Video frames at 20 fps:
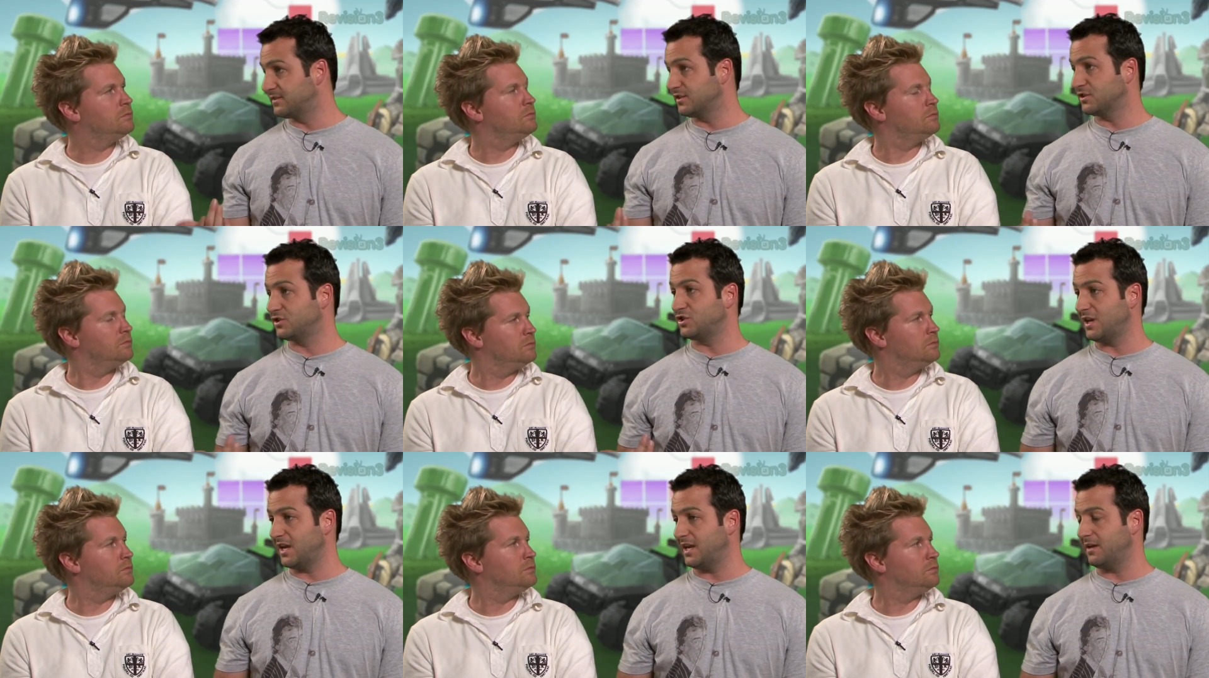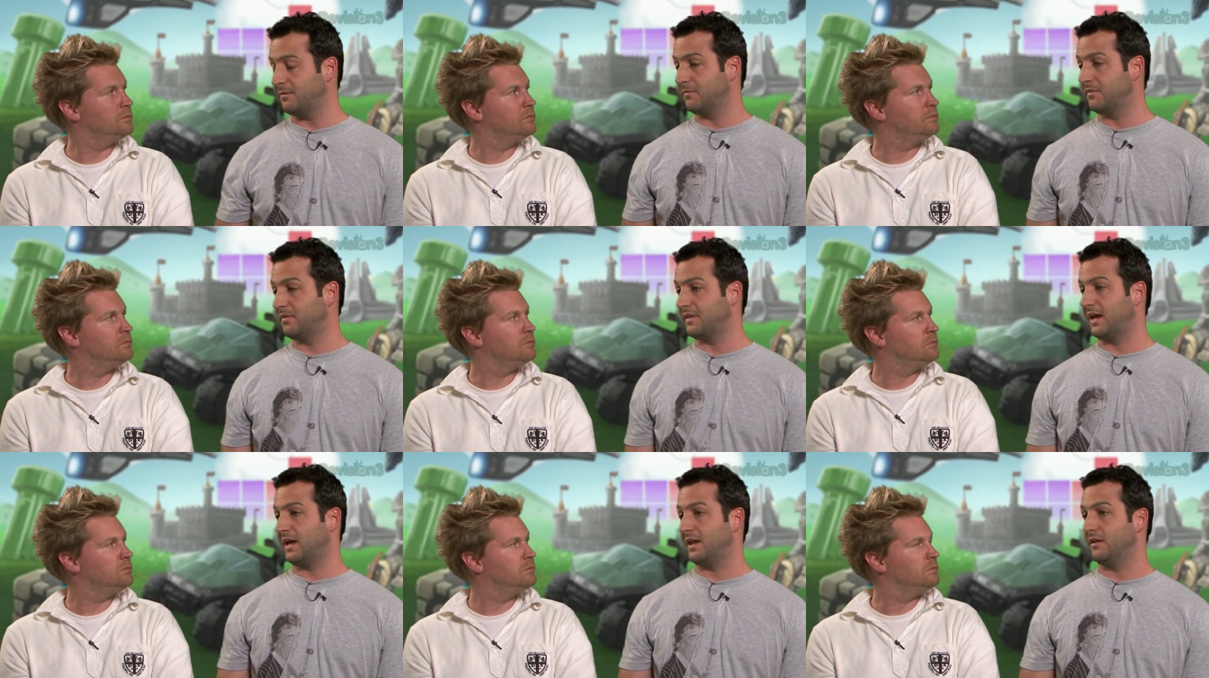Speaker 1: it's a
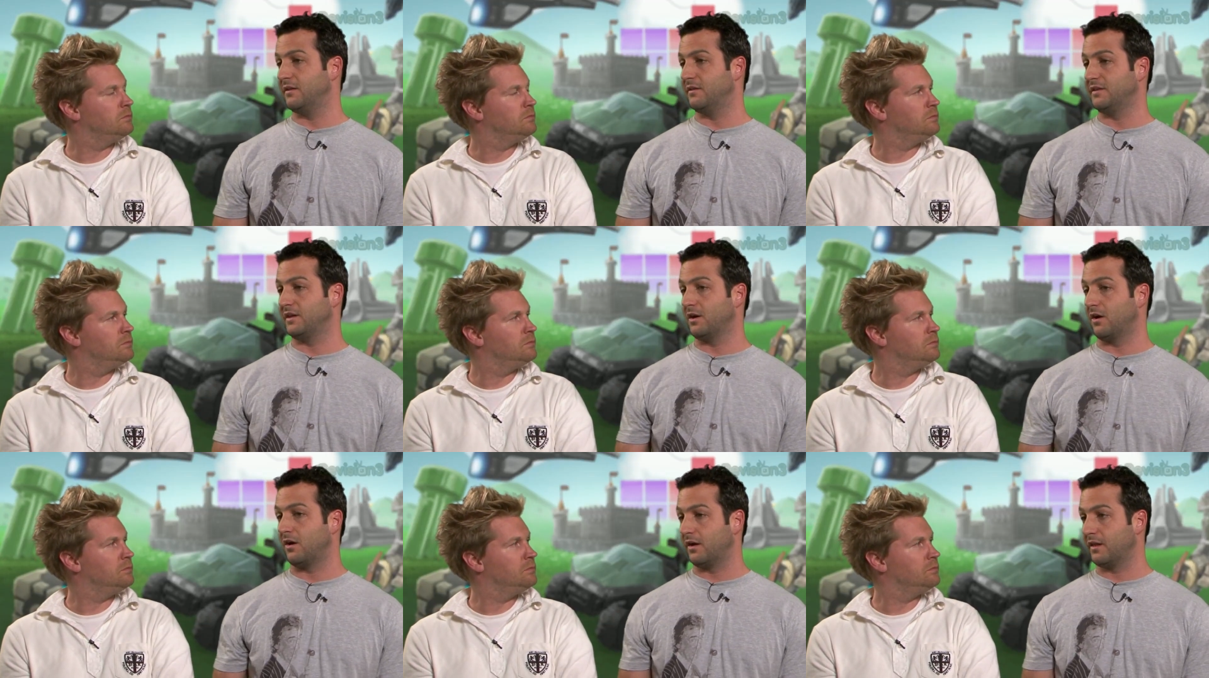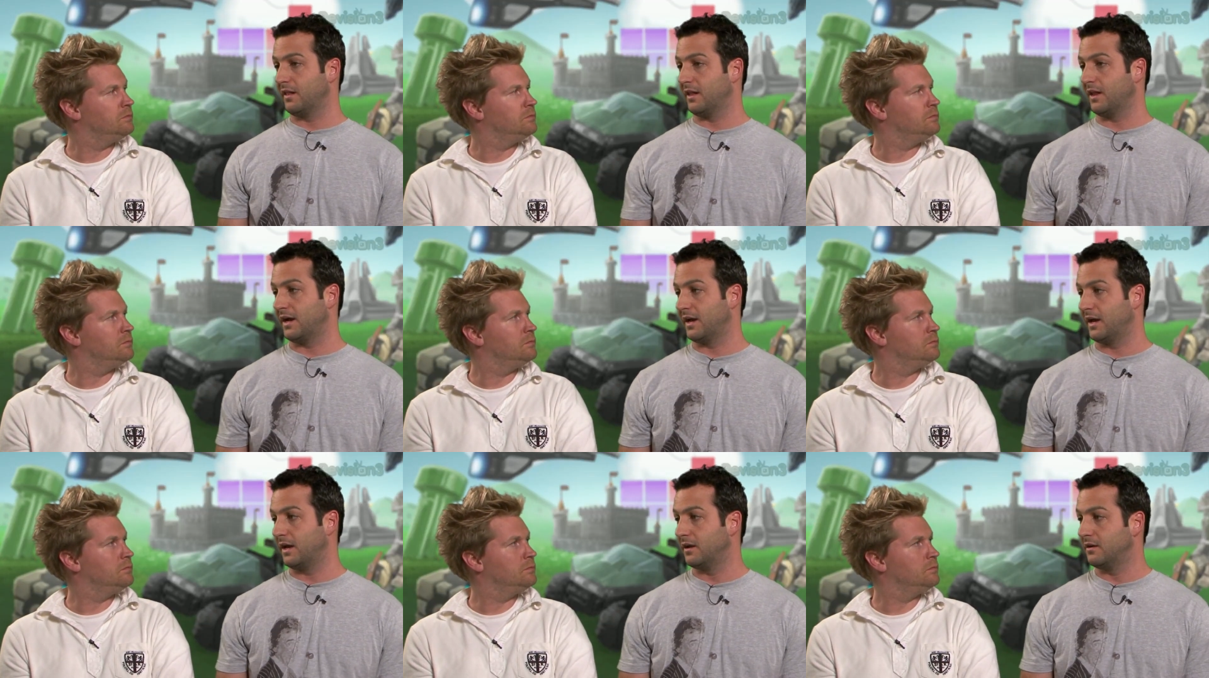shame that the
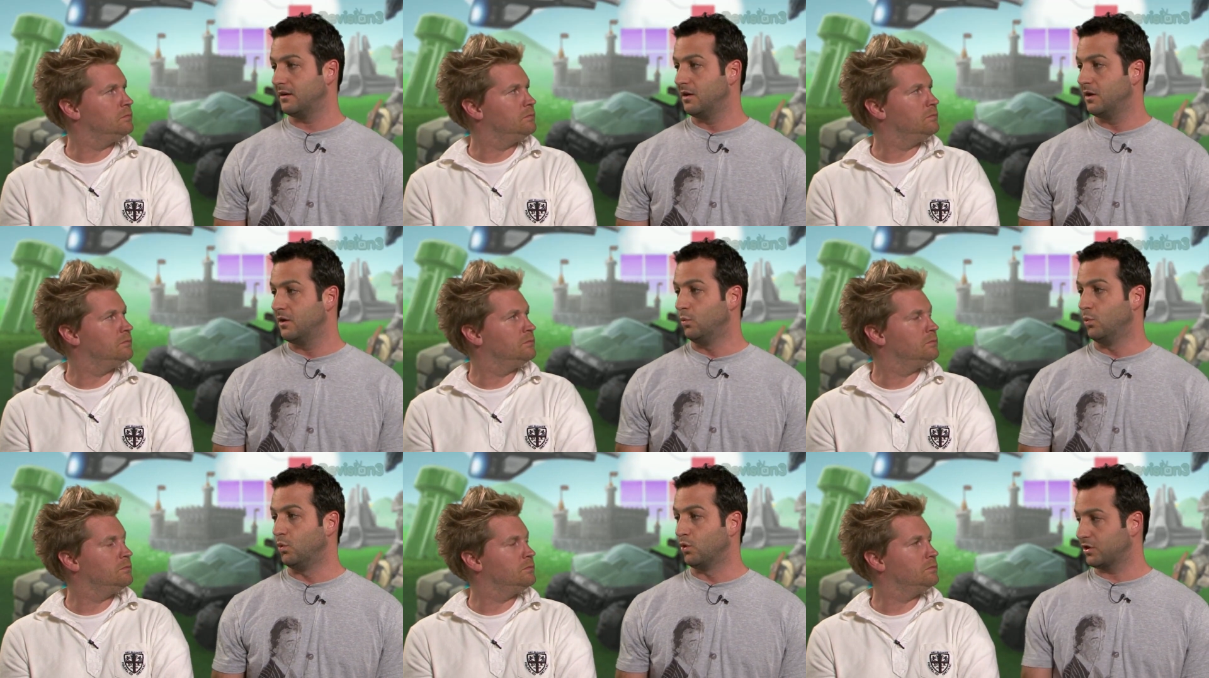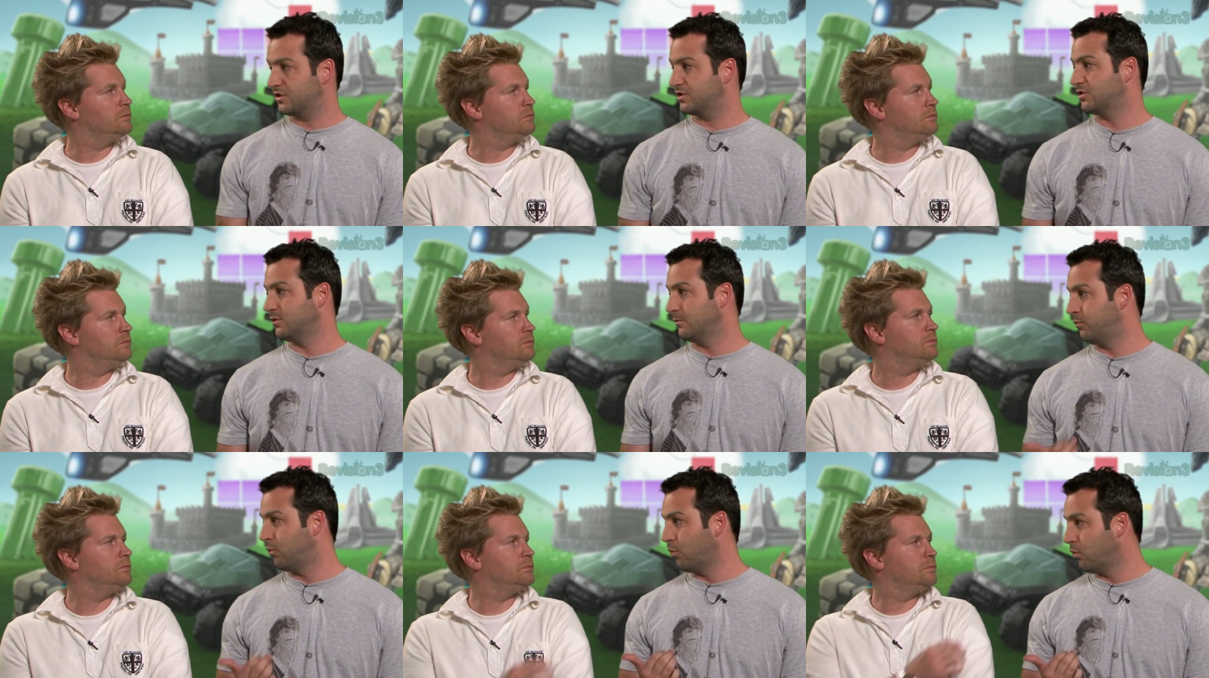online
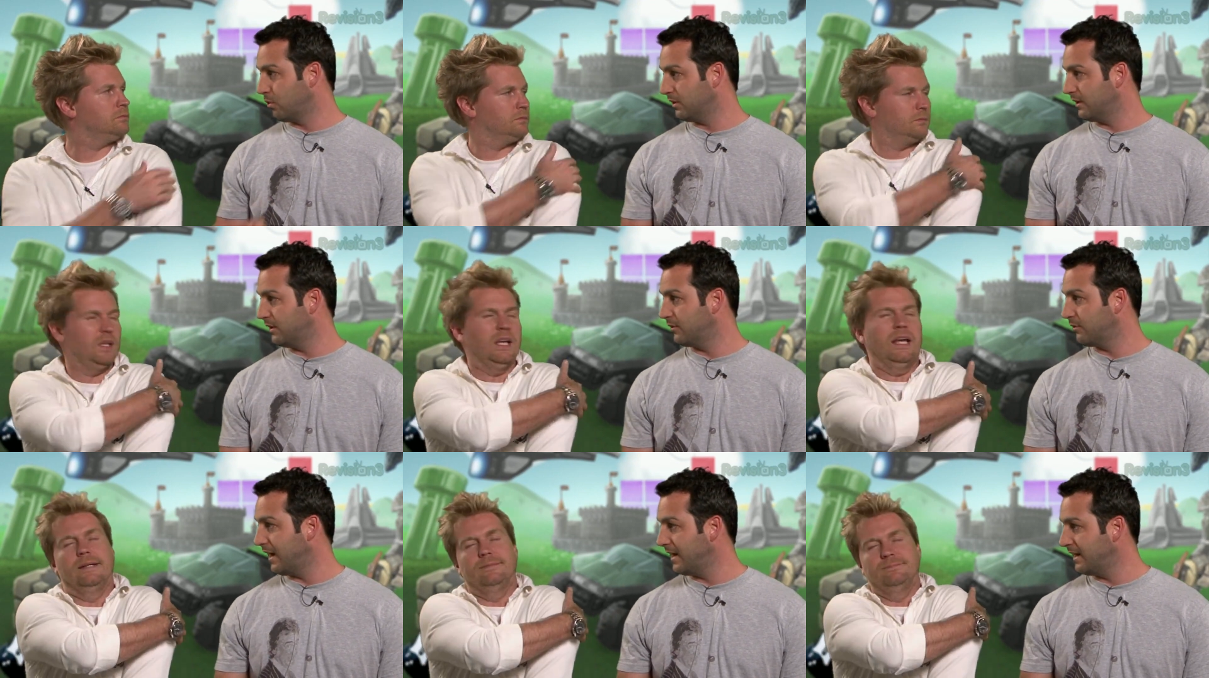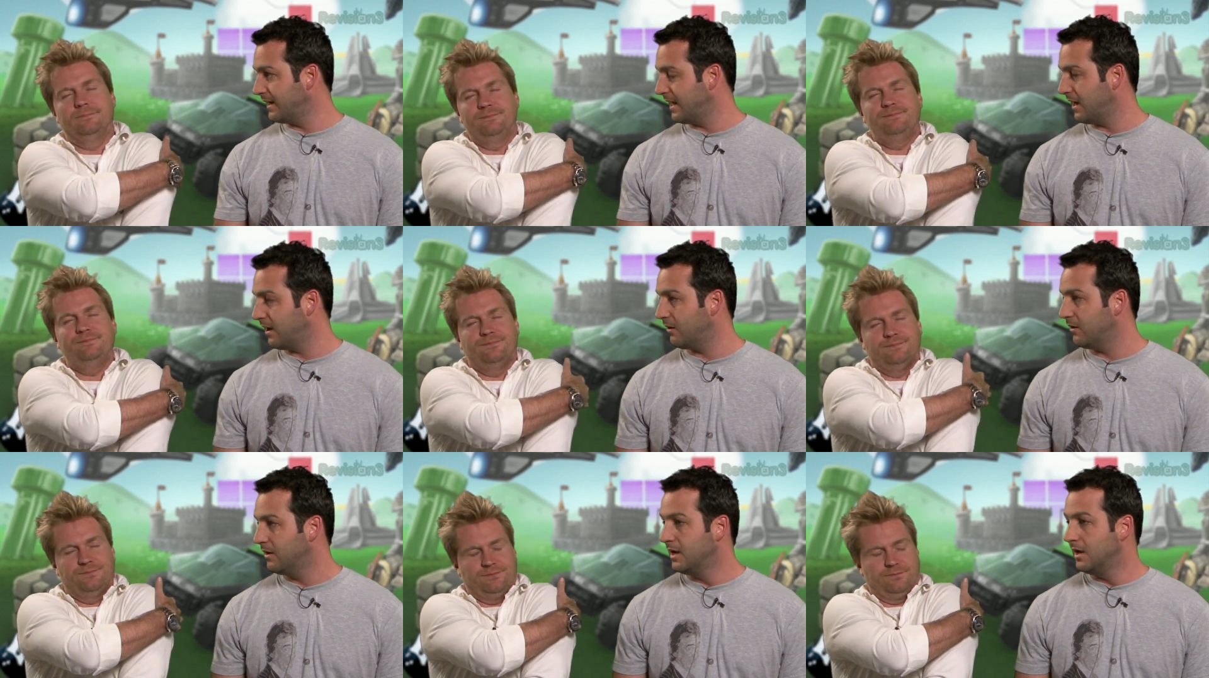works so poorly right
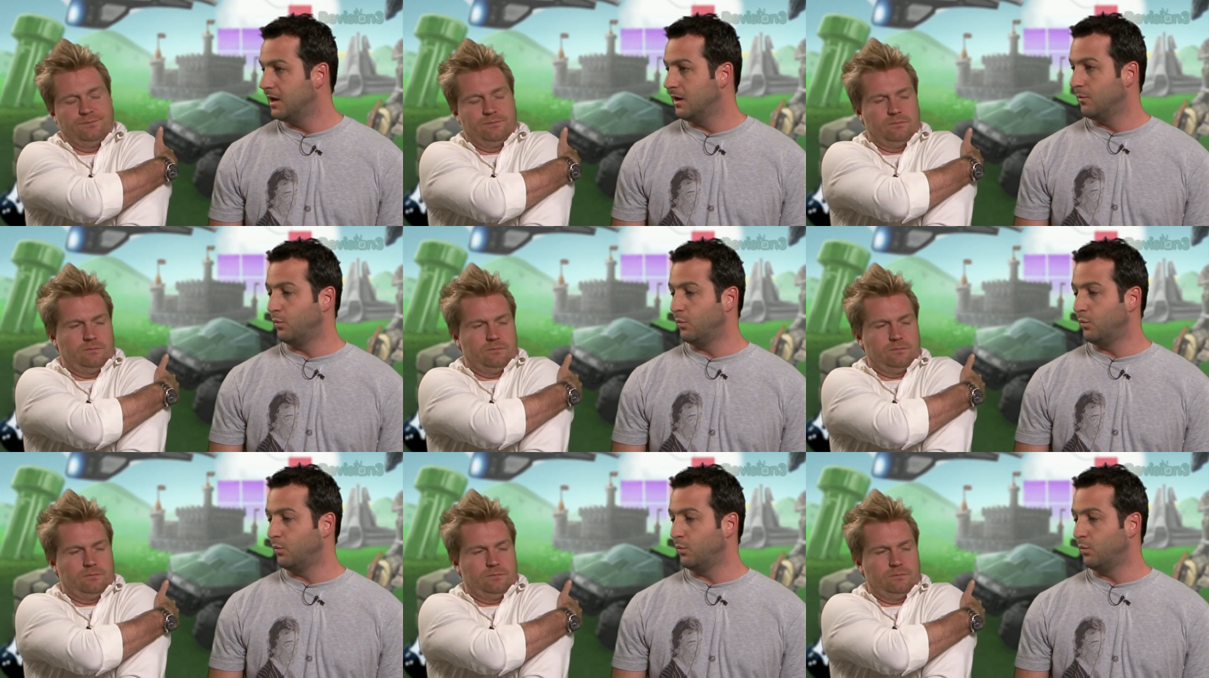now